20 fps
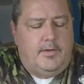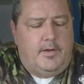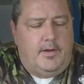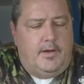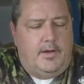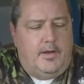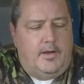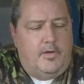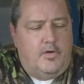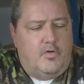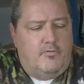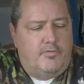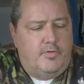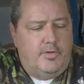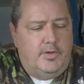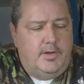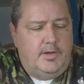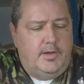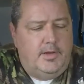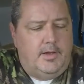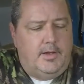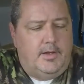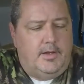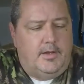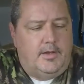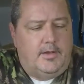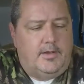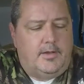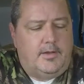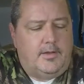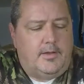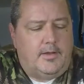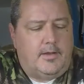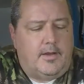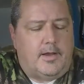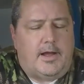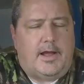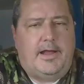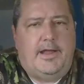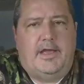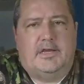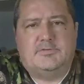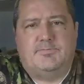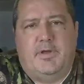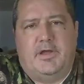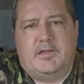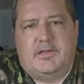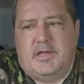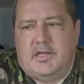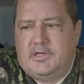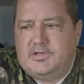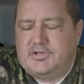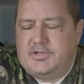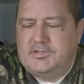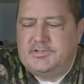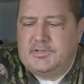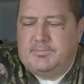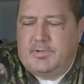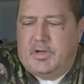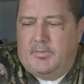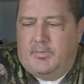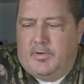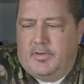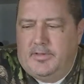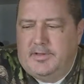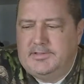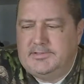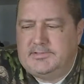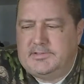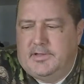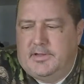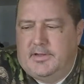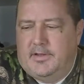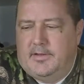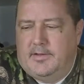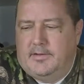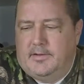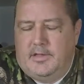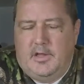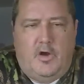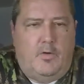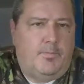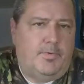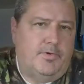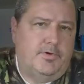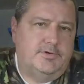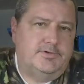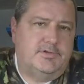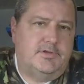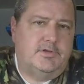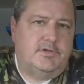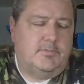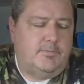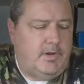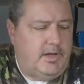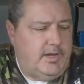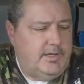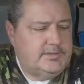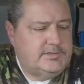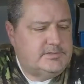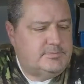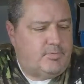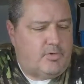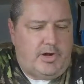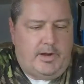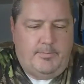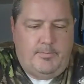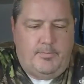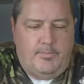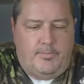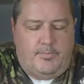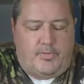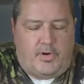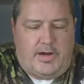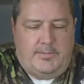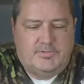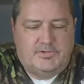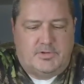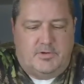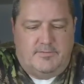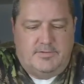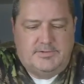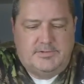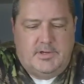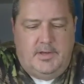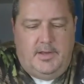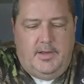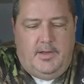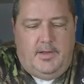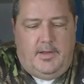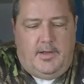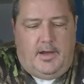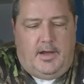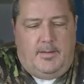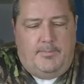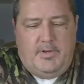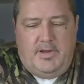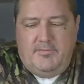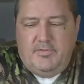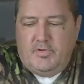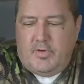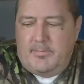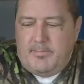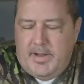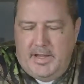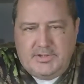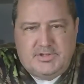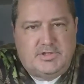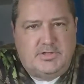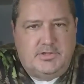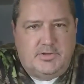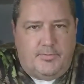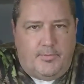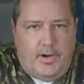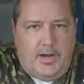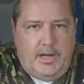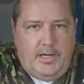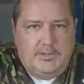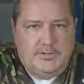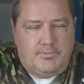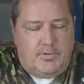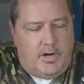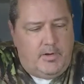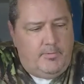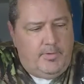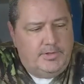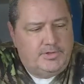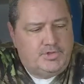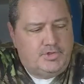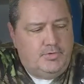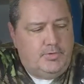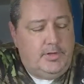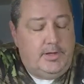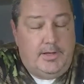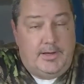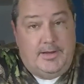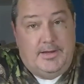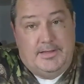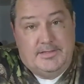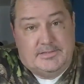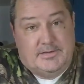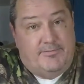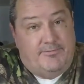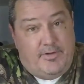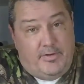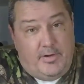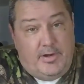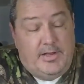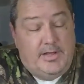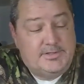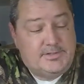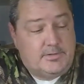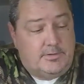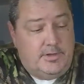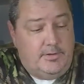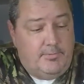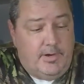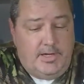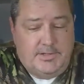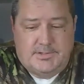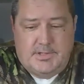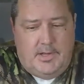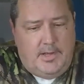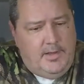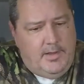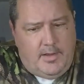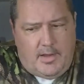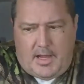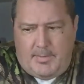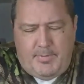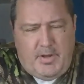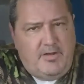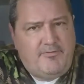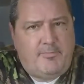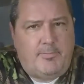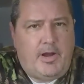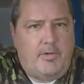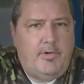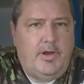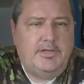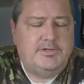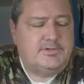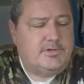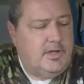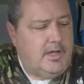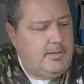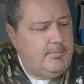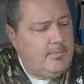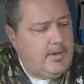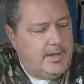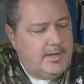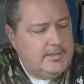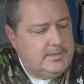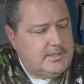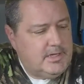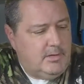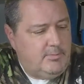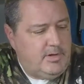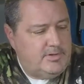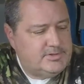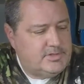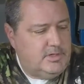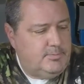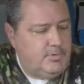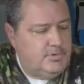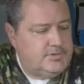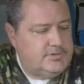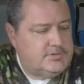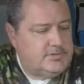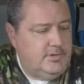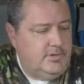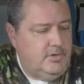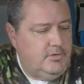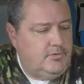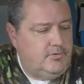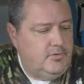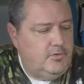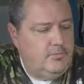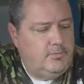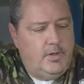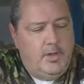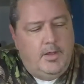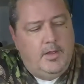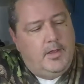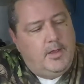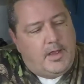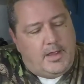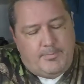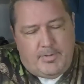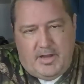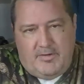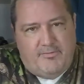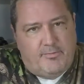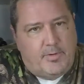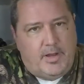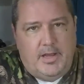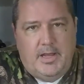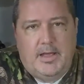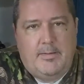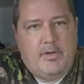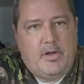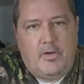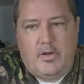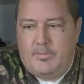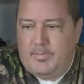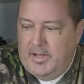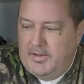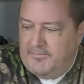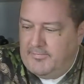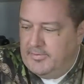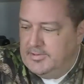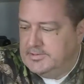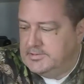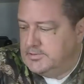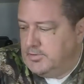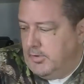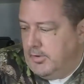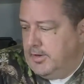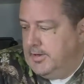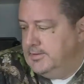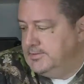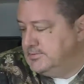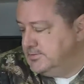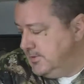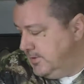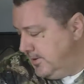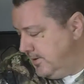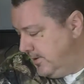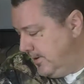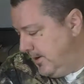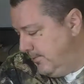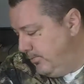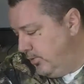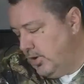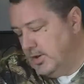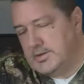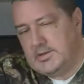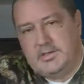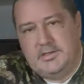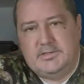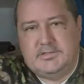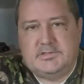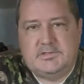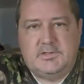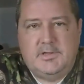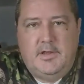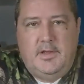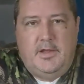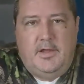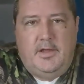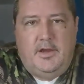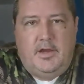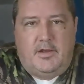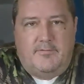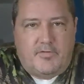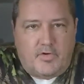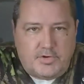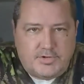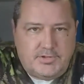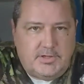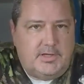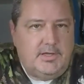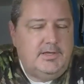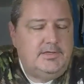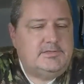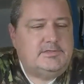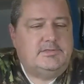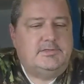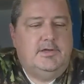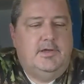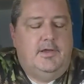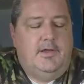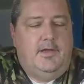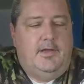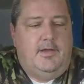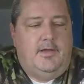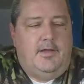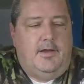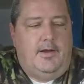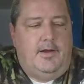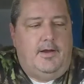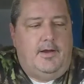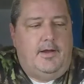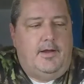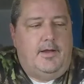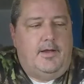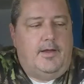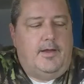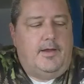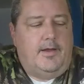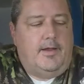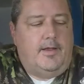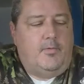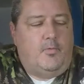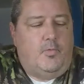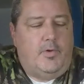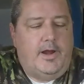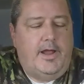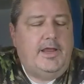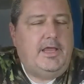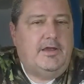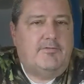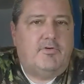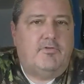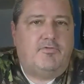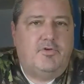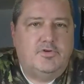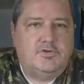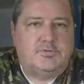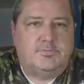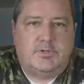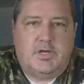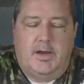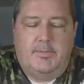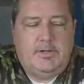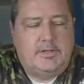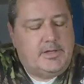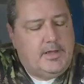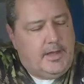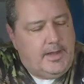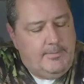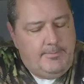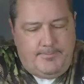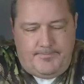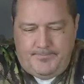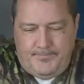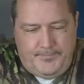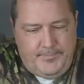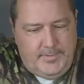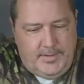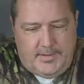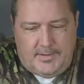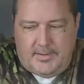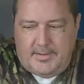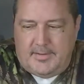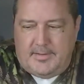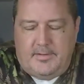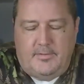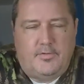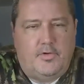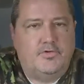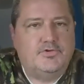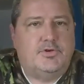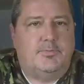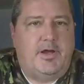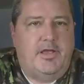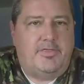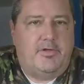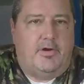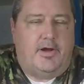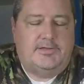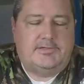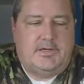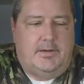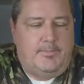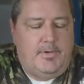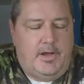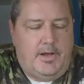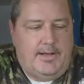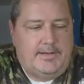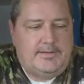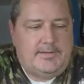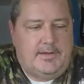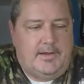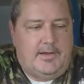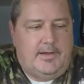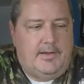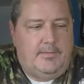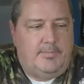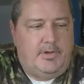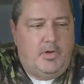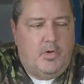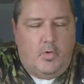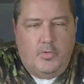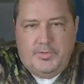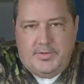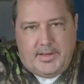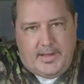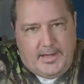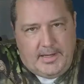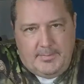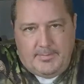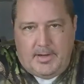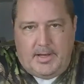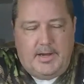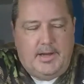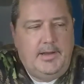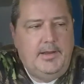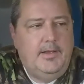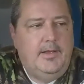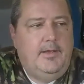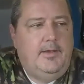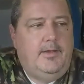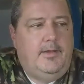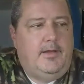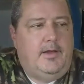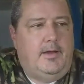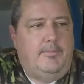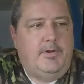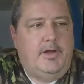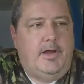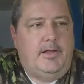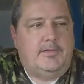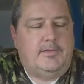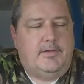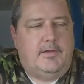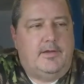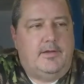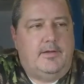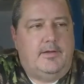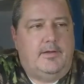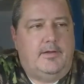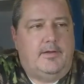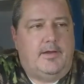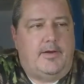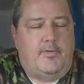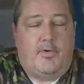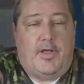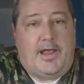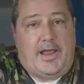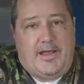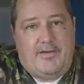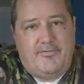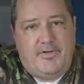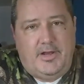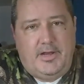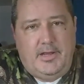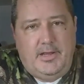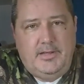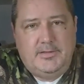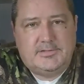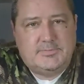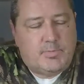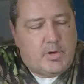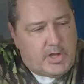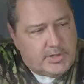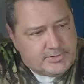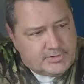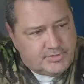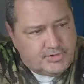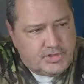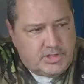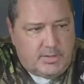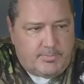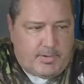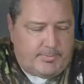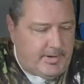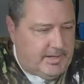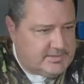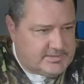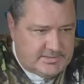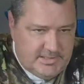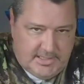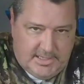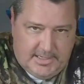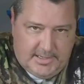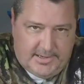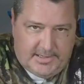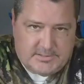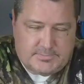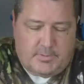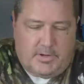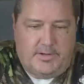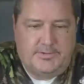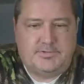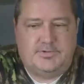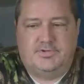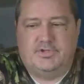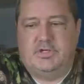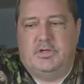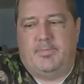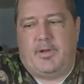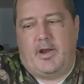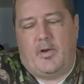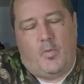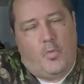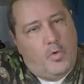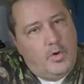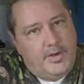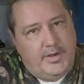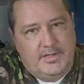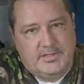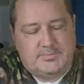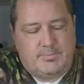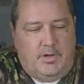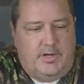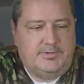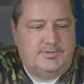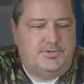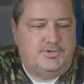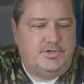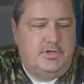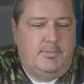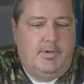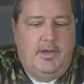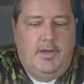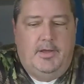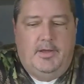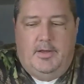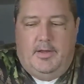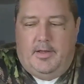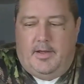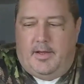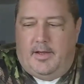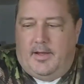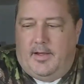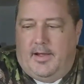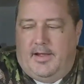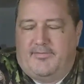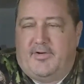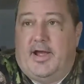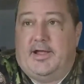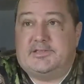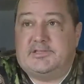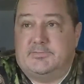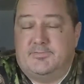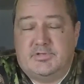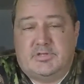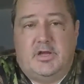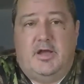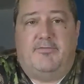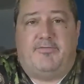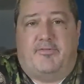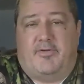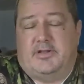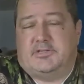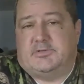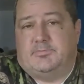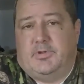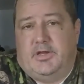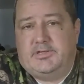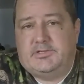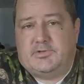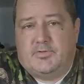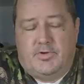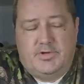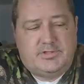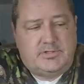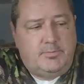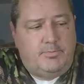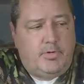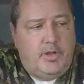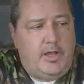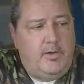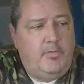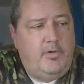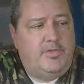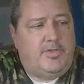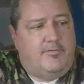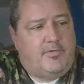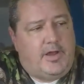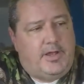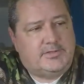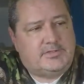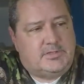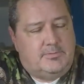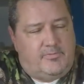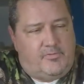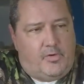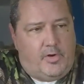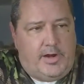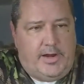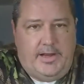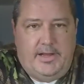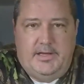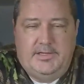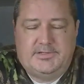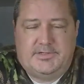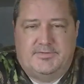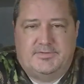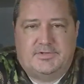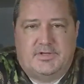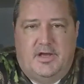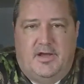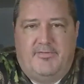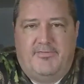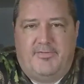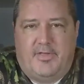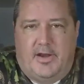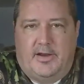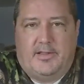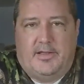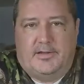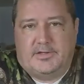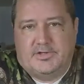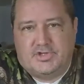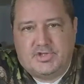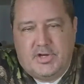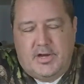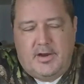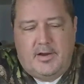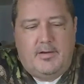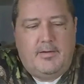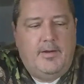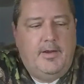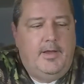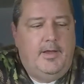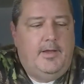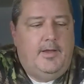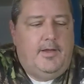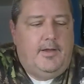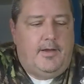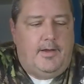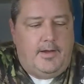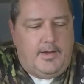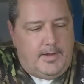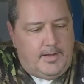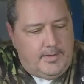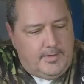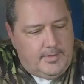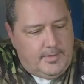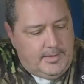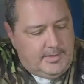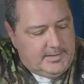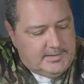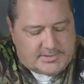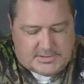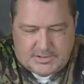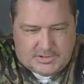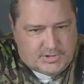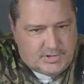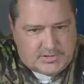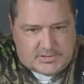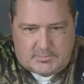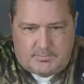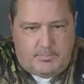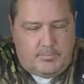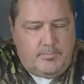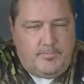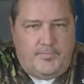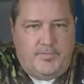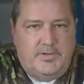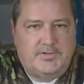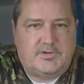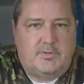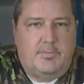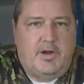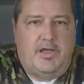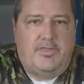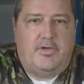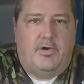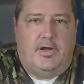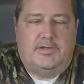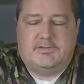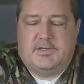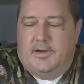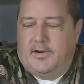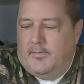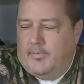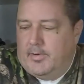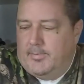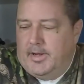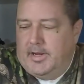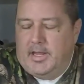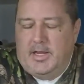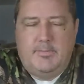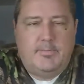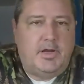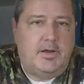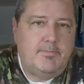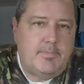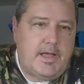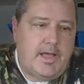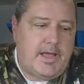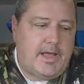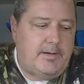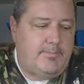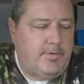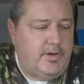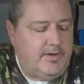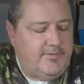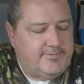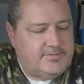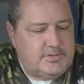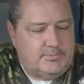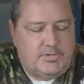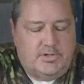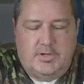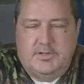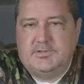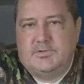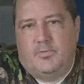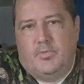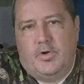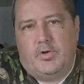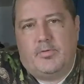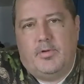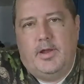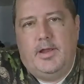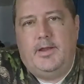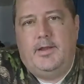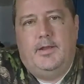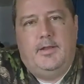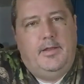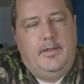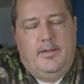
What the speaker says: overly high expectations. I'm not one of these Yelpers that demands prime service. Even though I mentioned the range where I went shooting, and it is a very nice clean range, I paid for my range time. I didn't tell them I was going to put this on YouTube. I paid for my ammo. I paid for these targets. I bought these conversion kits. When I give reviews from time to time, those are my thoughts. I'm not beholden to anybody. I'm not. I don't have any sponsorship. I'm not seeking any sponsorship. I don't want any sponsorship. I've got some stuff. I've got some nice toys to play with. I've got some varieties of stuff that I like to share. And these are my thoughts. I don't want to make anybody mad, but if something doesn't work right,